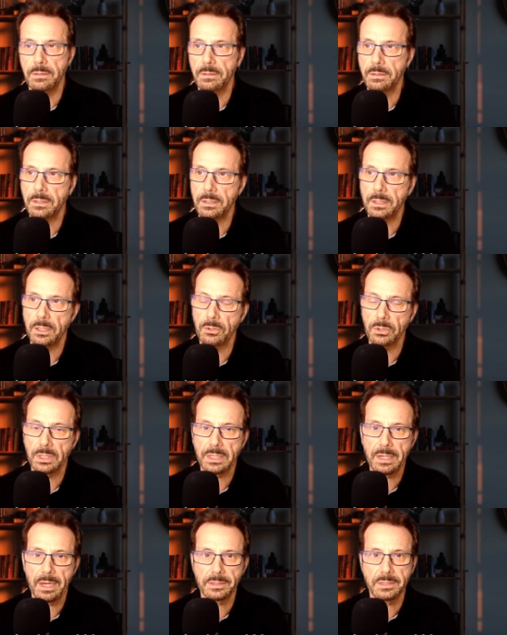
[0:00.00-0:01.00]
in
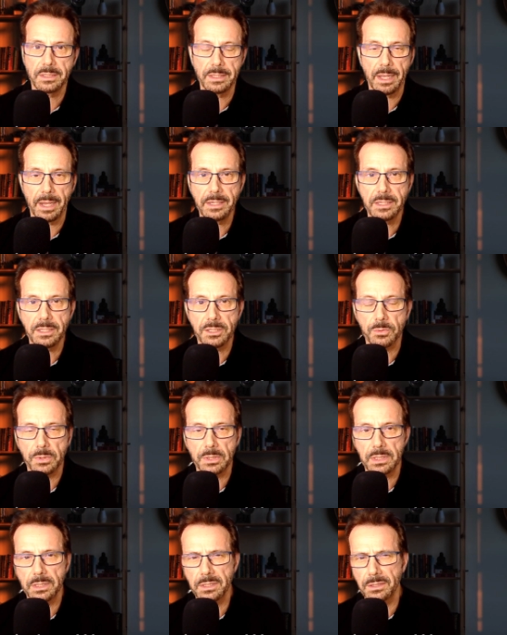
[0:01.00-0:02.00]
the early
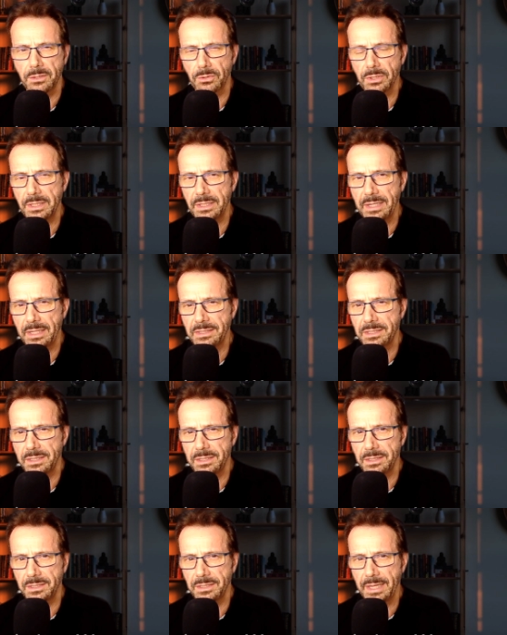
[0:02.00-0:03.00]
1990s we did in early
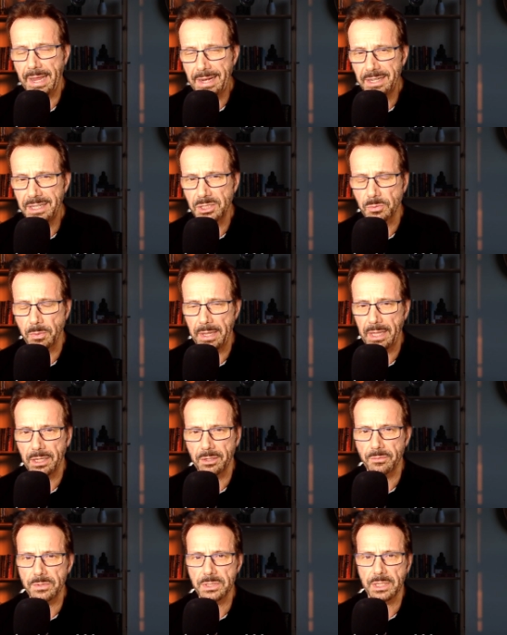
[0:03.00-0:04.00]

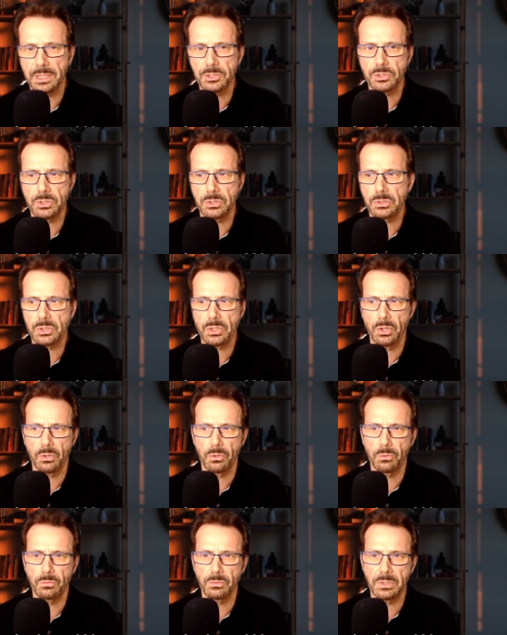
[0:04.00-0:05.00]
1980s we had a recession
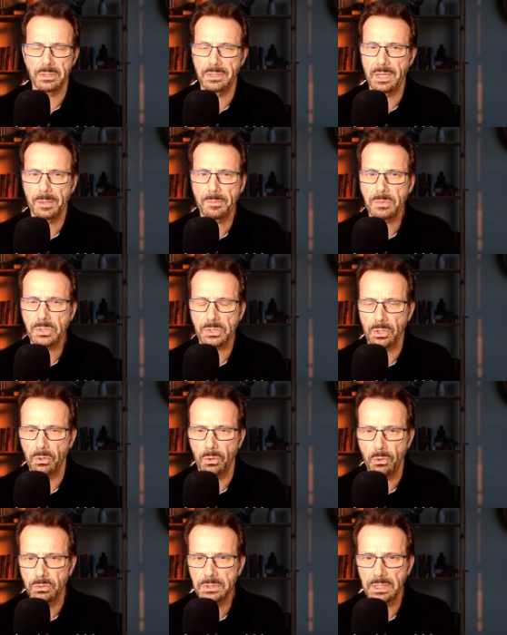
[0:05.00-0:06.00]
so the
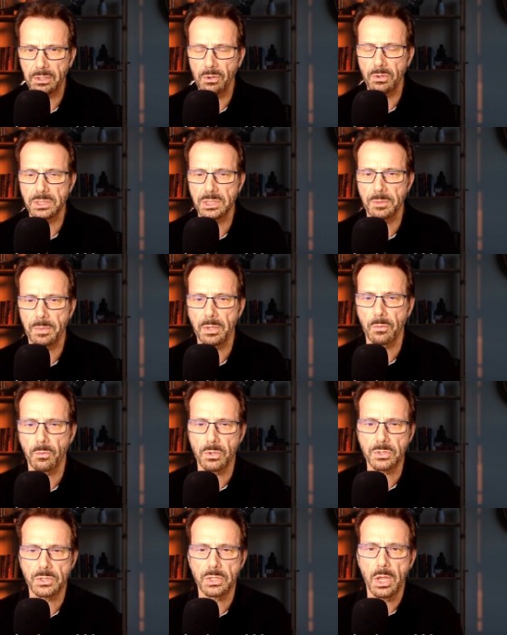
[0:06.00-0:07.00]
numbers are only going to
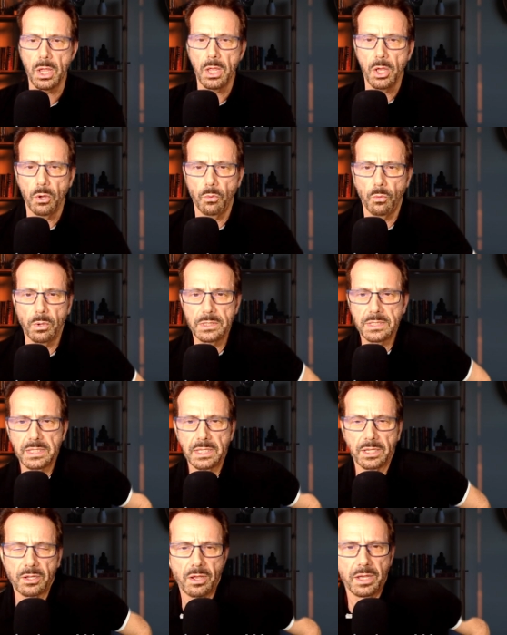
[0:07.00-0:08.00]
be worse
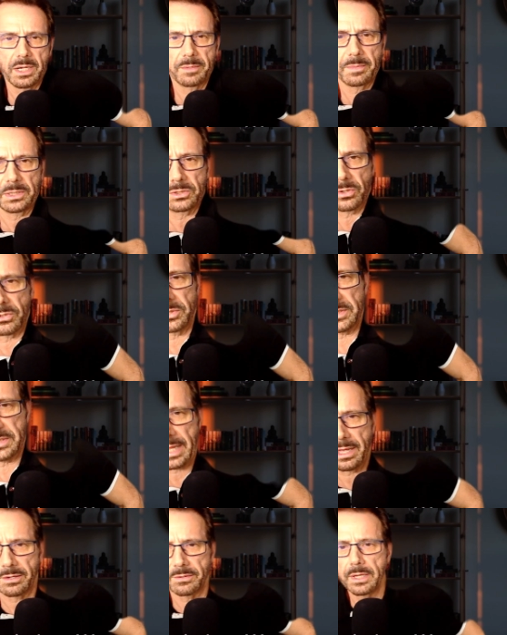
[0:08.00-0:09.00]
once the economy
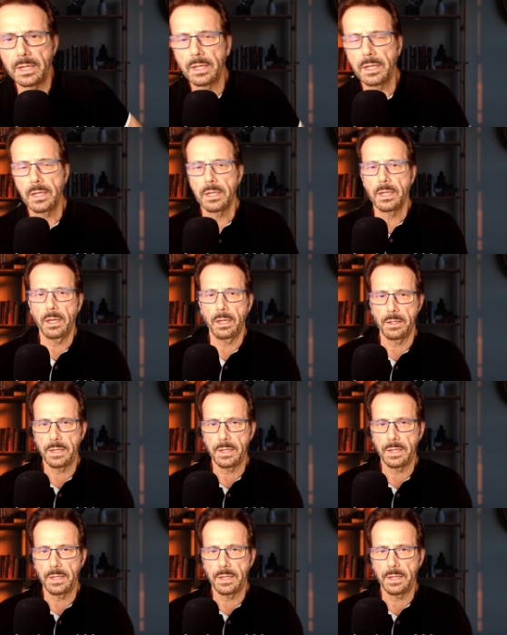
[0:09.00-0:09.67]
turns down